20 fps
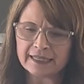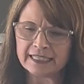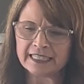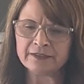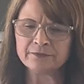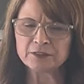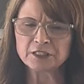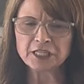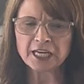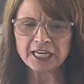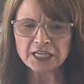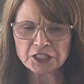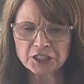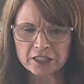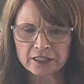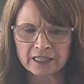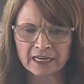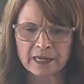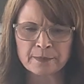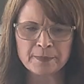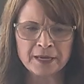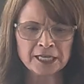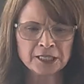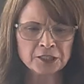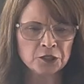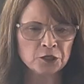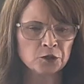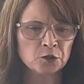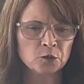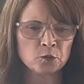invitation that I made
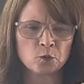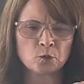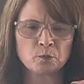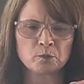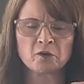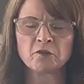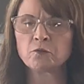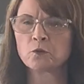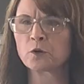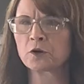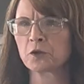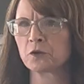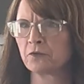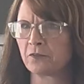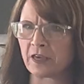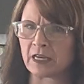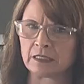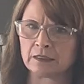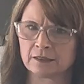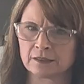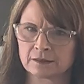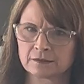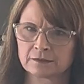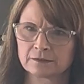to you before you failed.